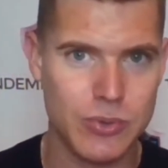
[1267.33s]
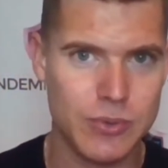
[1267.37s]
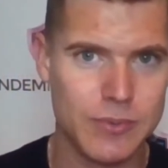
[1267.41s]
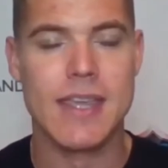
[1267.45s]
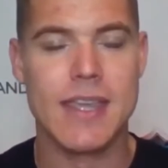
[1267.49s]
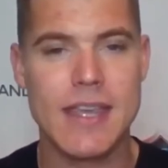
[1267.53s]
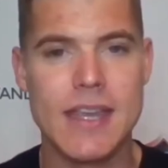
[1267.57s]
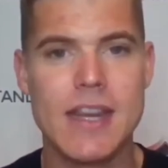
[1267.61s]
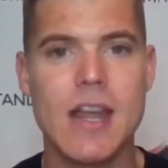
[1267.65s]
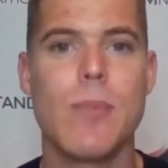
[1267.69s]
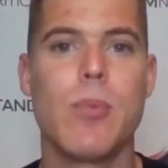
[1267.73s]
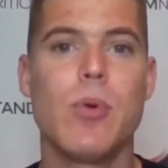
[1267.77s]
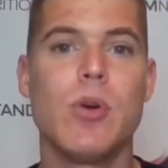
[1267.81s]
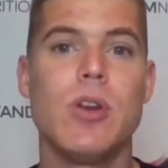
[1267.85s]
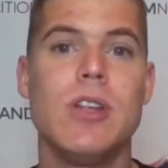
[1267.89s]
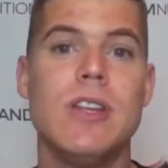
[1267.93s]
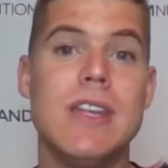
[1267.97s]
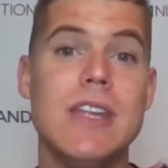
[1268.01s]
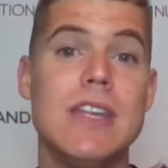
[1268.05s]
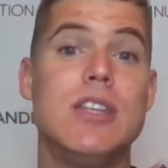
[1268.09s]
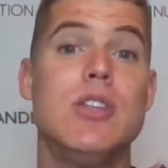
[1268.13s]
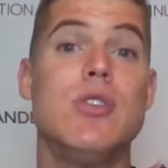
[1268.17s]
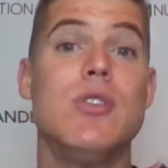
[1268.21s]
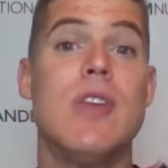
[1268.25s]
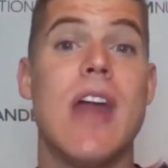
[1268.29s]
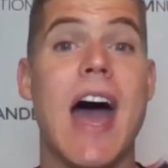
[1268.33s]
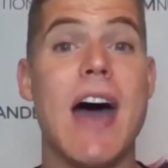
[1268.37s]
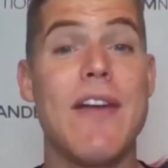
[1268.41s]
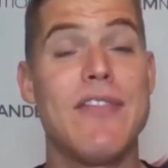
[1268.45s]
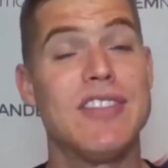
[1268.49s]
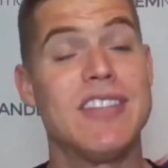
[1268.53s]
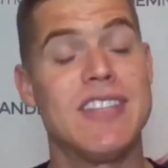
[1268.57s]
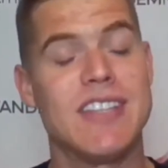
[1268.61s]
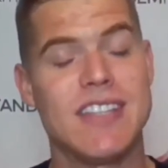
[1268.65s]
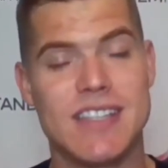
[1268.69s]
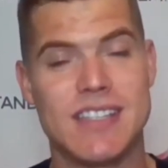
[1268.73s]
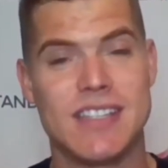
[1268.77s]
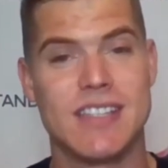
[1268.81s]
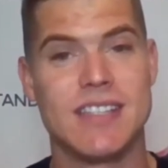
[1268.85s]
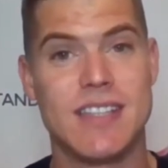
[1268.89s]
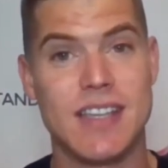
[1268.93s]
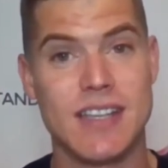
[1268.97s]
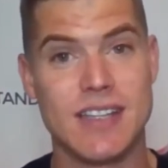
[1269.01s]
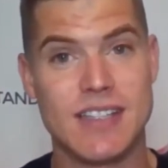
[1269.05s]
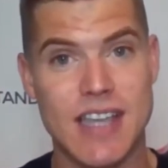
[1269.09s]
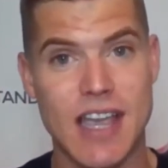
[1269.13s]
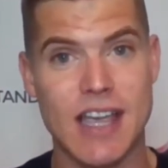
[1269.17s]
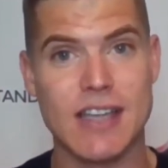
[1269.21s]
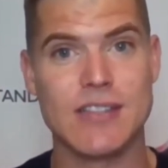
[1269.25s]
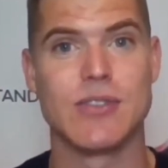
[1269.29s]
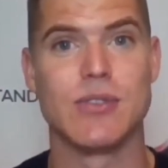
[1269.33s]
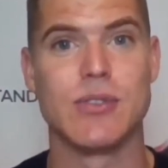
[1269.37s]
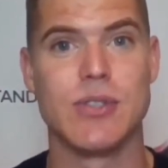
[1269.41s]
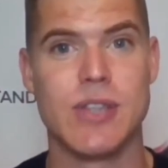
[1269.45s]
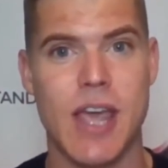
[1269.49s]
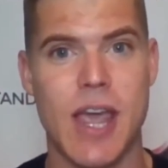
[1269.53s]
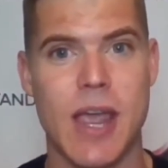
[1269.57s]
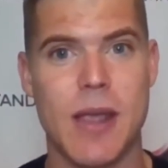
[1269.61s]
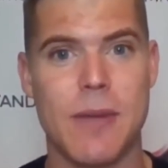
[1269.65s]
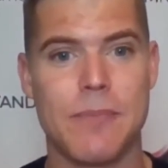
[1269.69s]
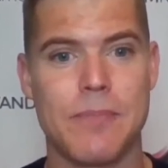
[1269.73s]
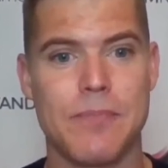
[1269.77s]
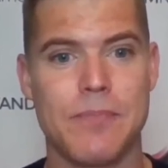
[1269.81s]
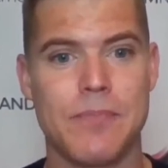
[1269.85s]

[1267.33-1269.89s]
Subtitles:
get up when you need to have a successful day.